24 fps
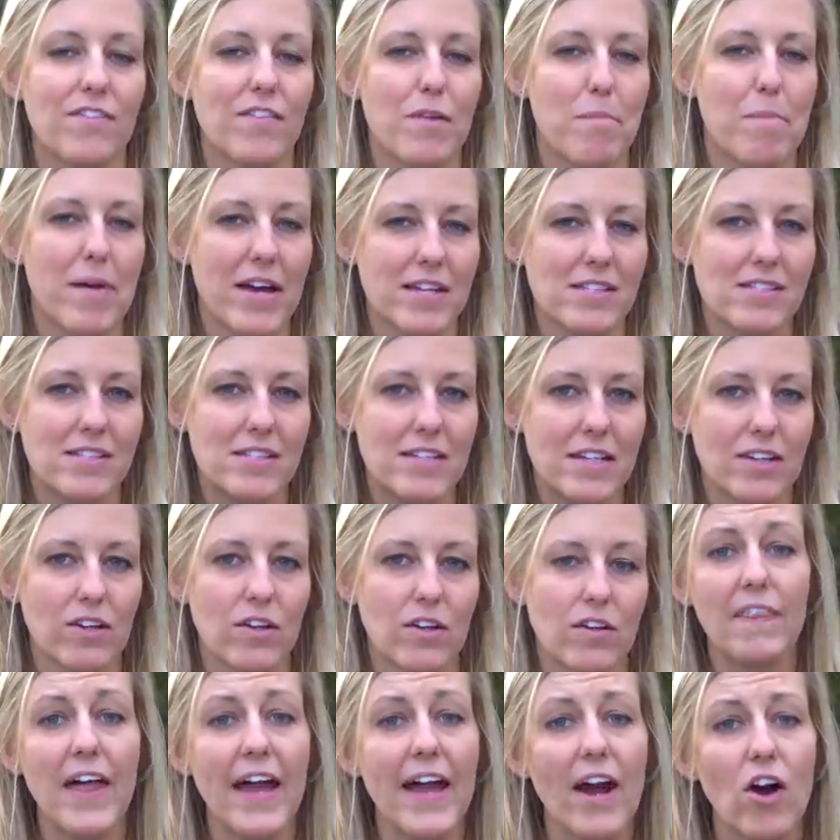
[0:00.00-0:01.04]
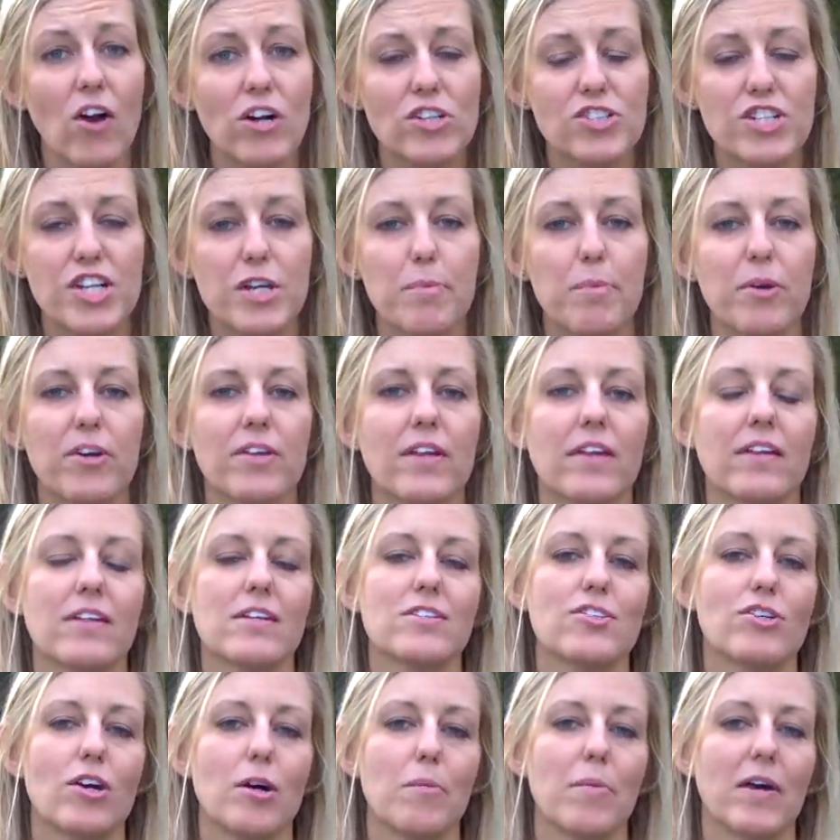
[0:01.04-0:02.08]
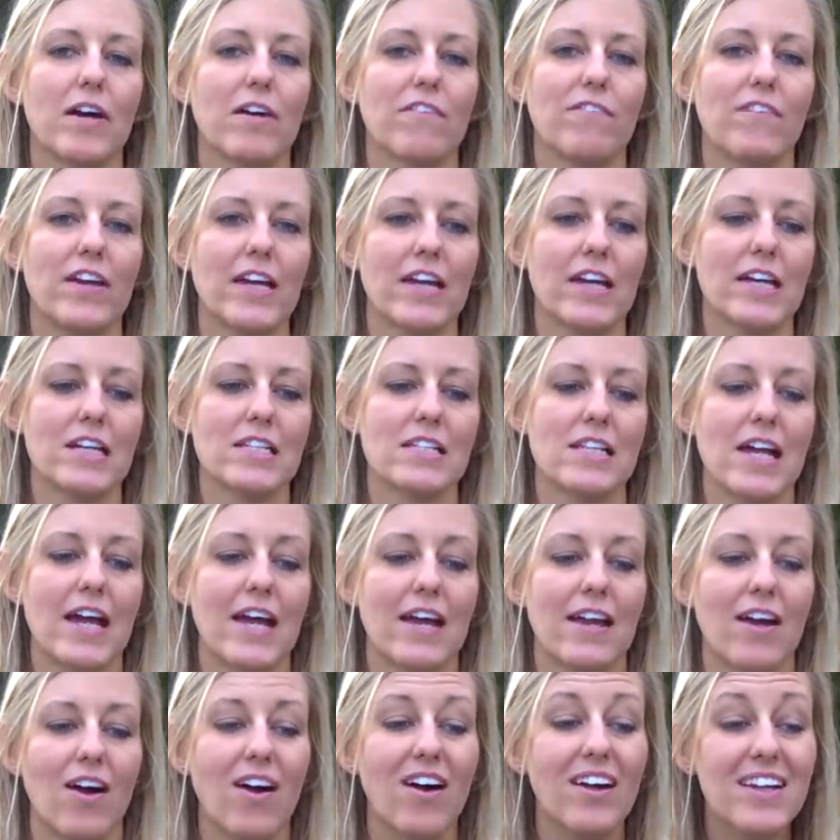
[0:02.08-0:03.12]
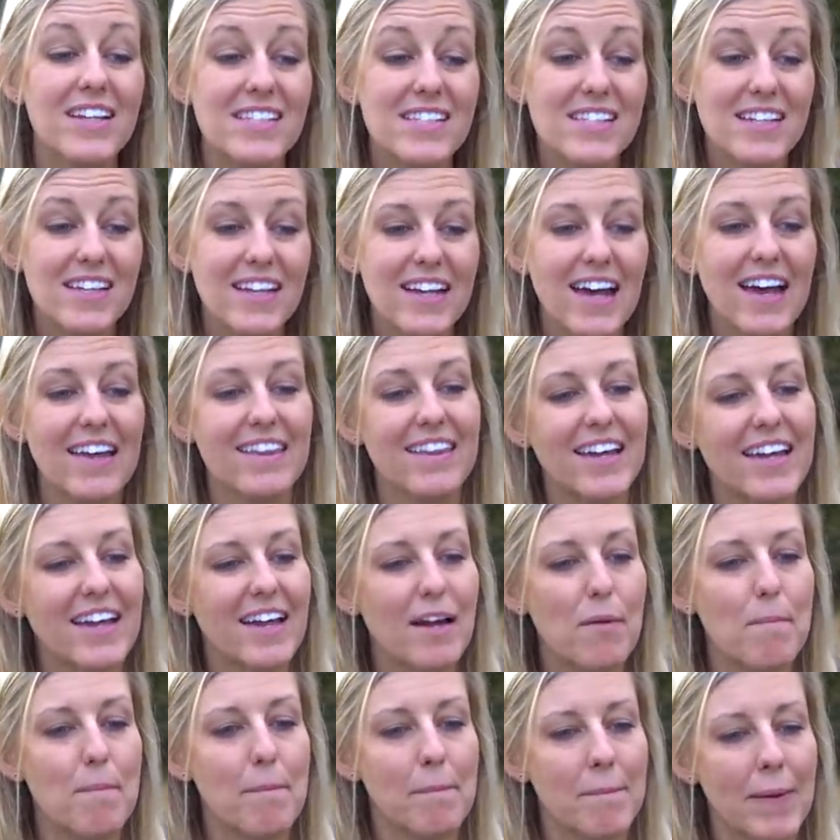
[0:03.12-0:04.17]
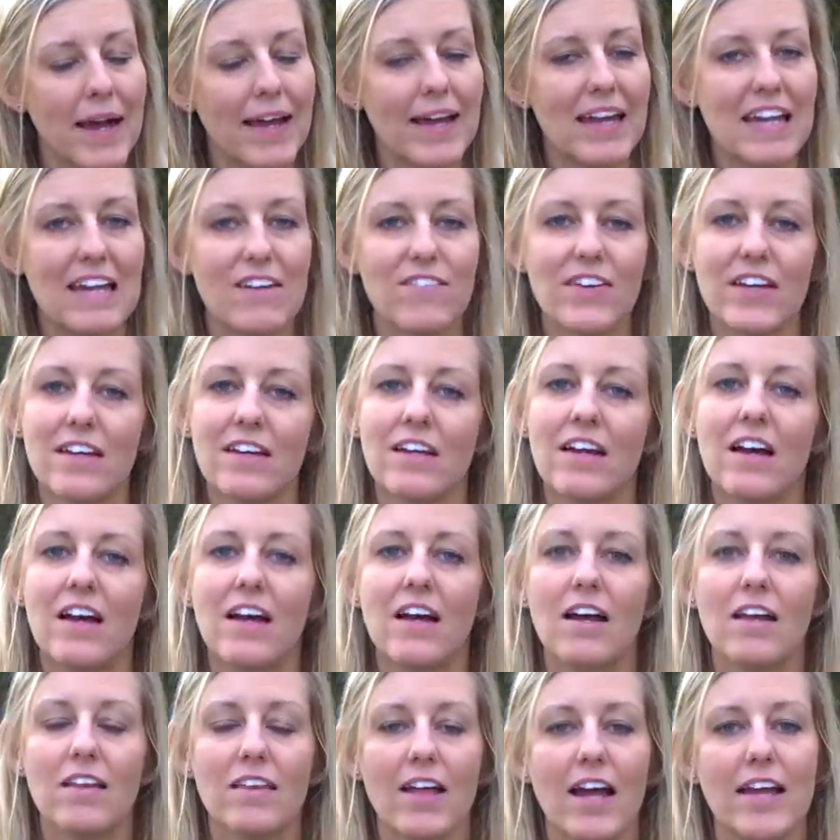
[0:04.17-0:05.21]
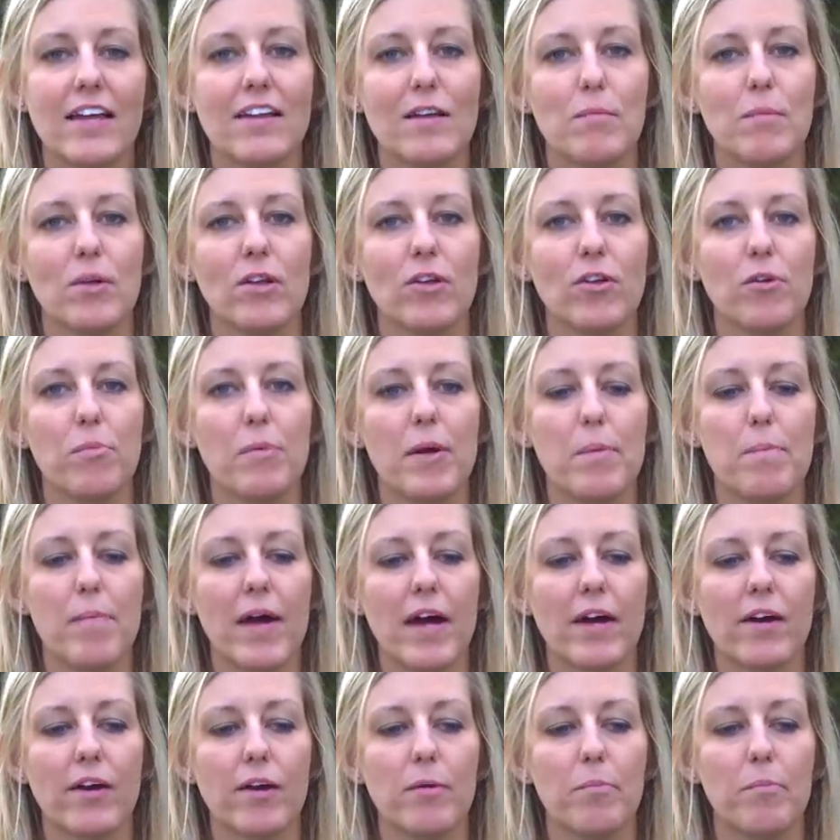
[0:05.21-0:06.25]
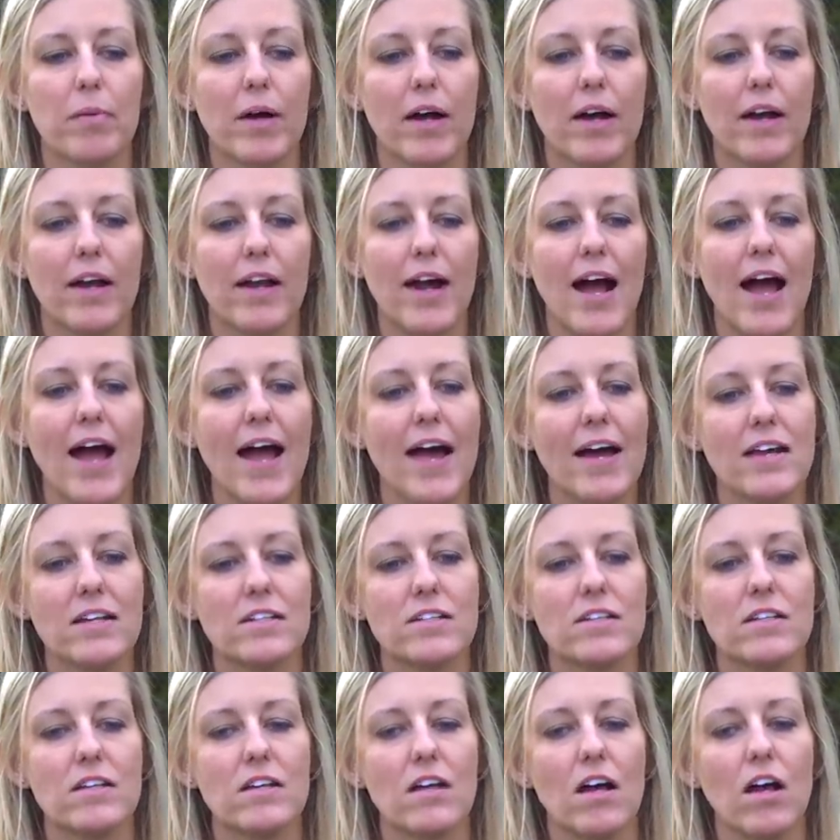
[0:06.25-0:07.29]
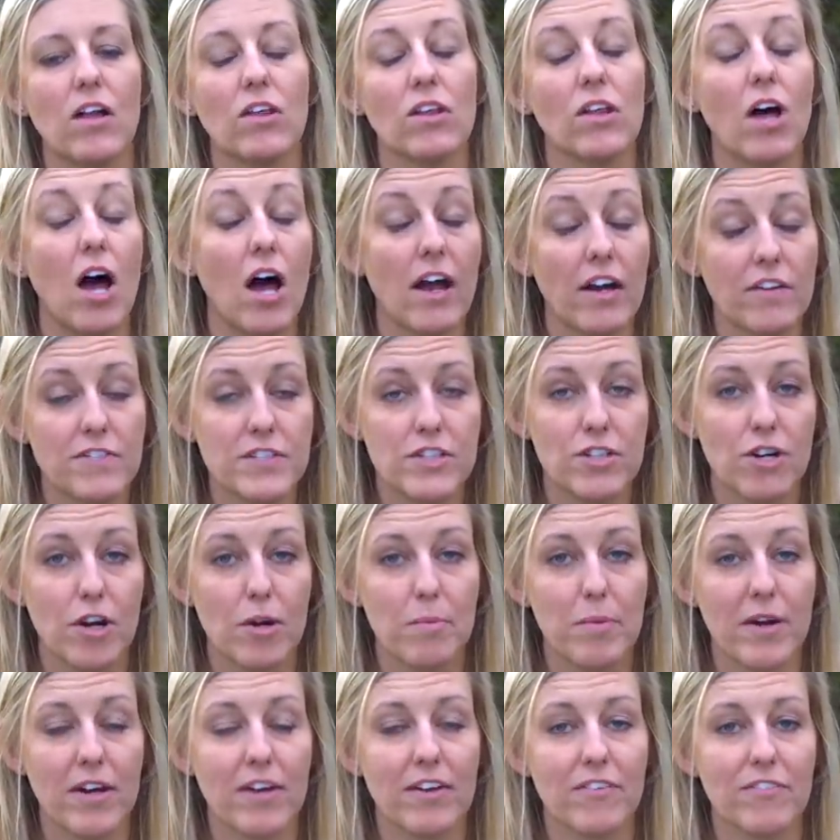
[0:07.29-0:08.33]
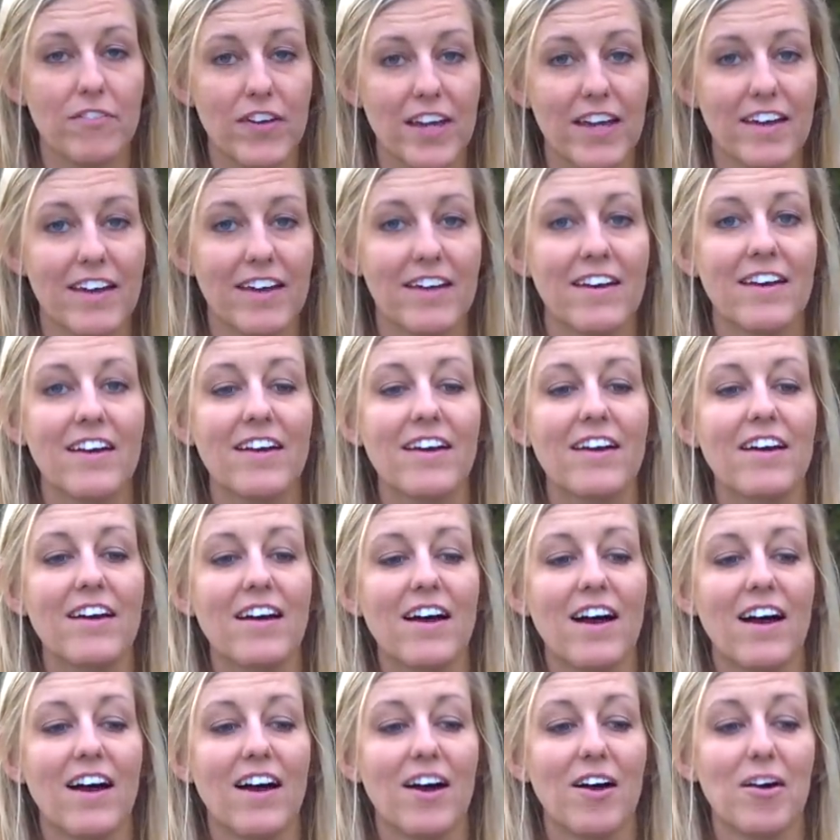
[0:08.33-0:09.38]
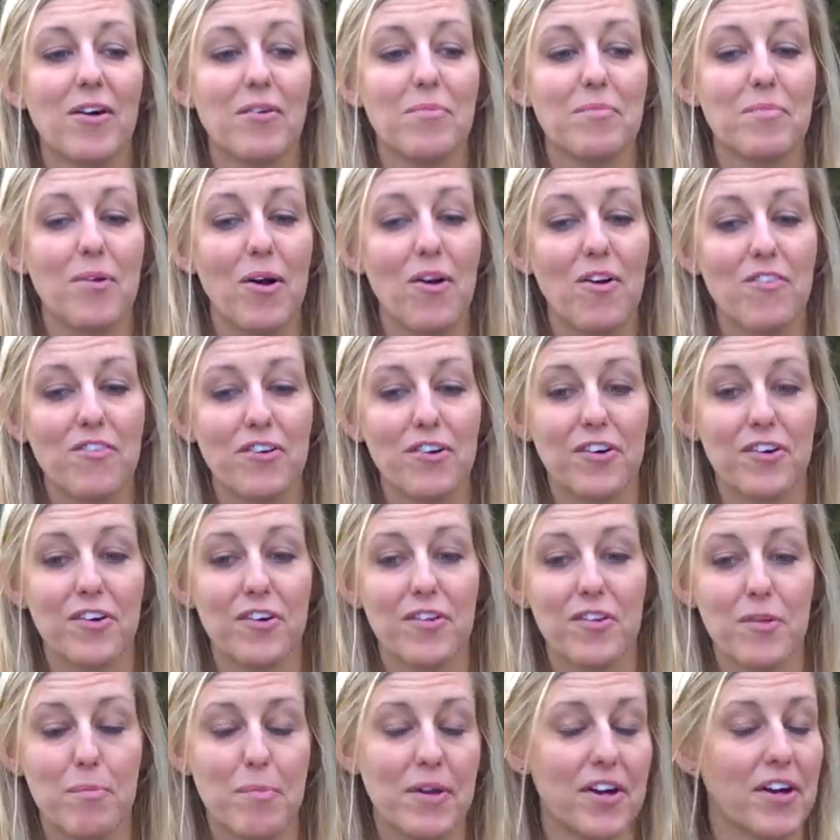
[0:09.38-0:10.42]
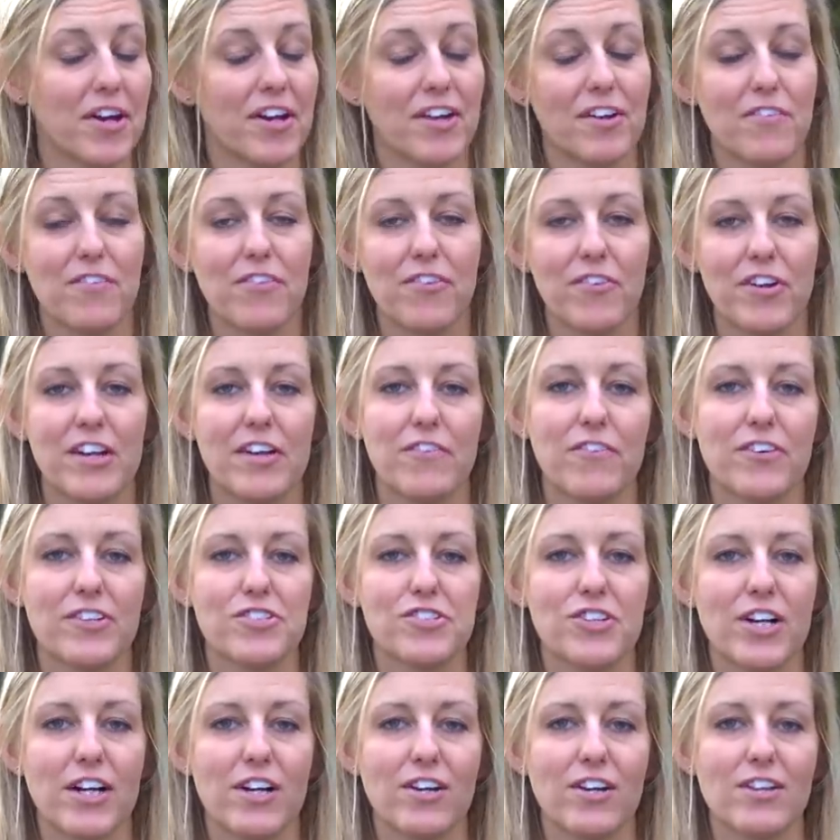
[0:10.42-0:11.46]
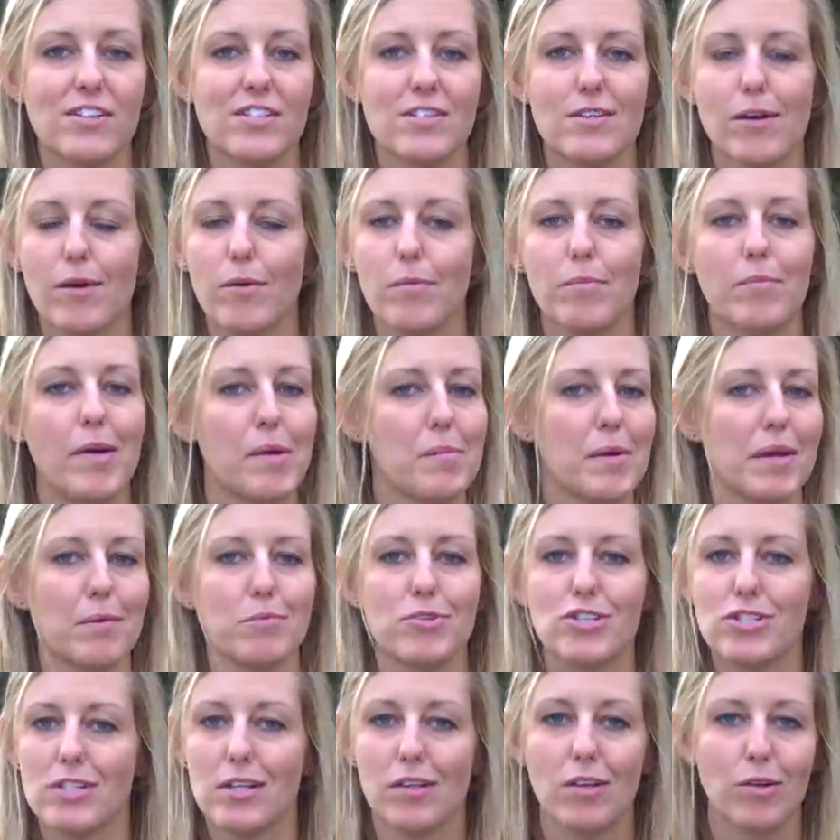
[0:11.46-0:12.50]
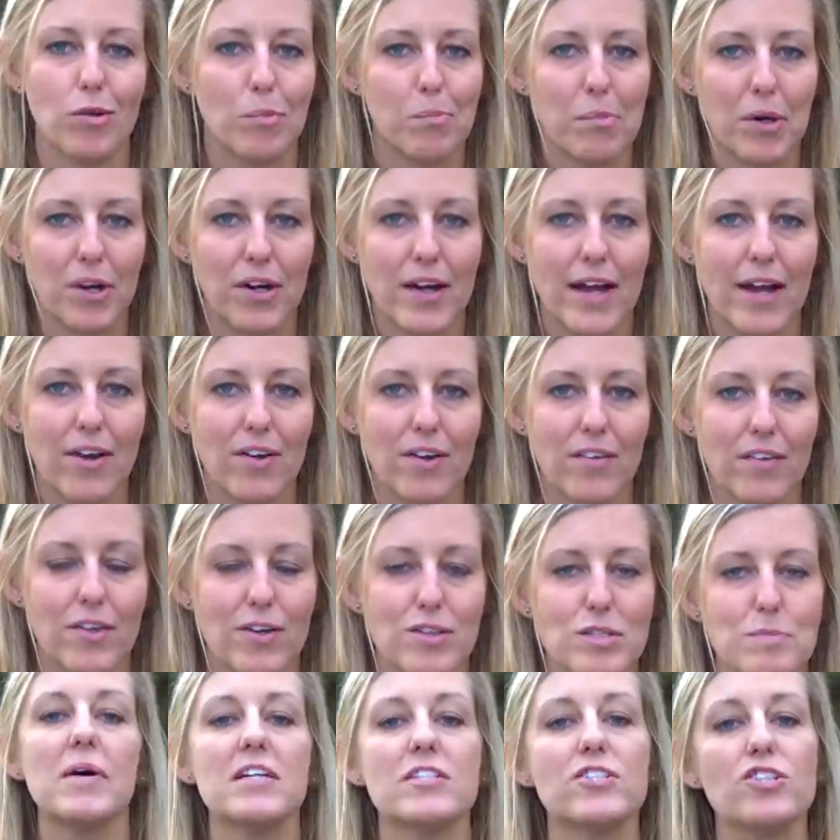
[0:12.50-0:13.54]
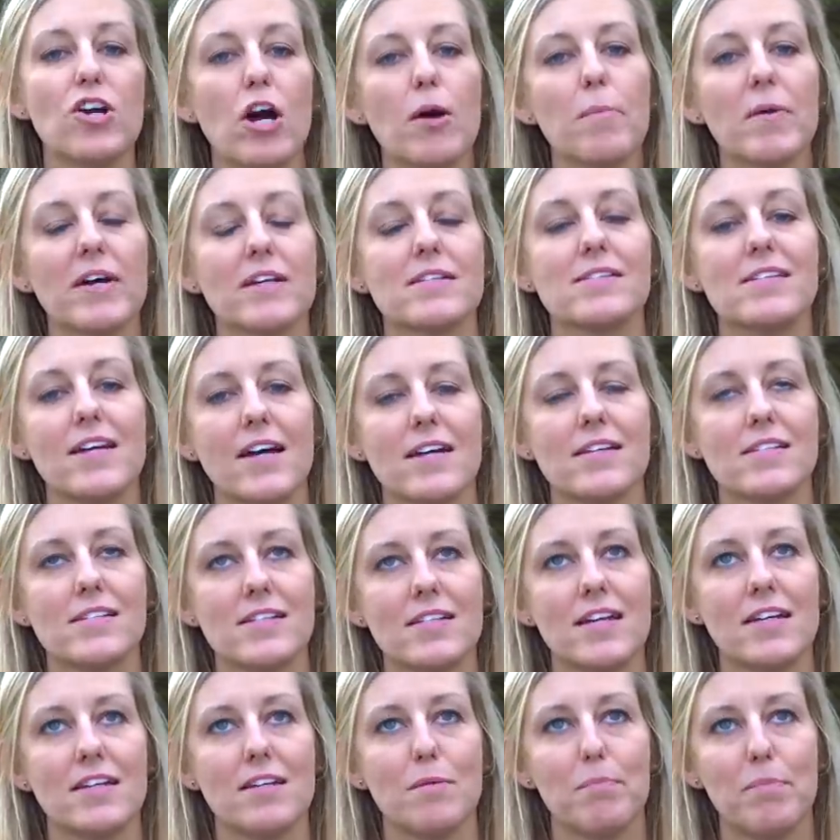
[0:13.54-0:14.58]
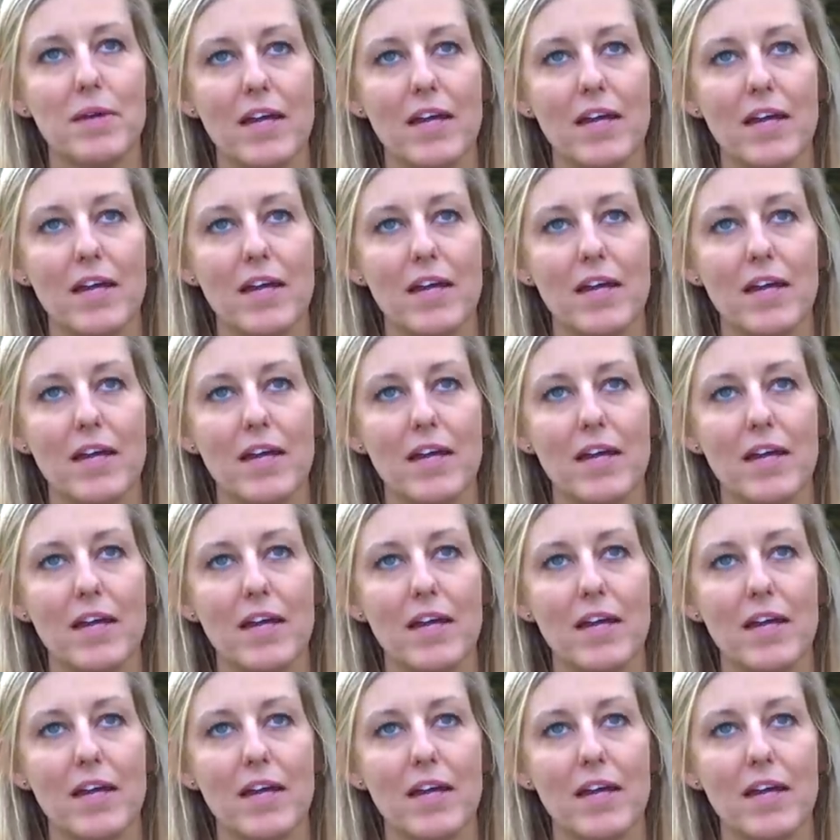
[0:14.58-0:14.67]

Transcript: of the best deal. They are cheaper than the Starbucks Vias, and honestly, I think I might even like them a little bit better, but I had a lot of Starbucks Via um, over the period of three different trails, so maybe I'm just a little burnout on those. But Starbucks does tend to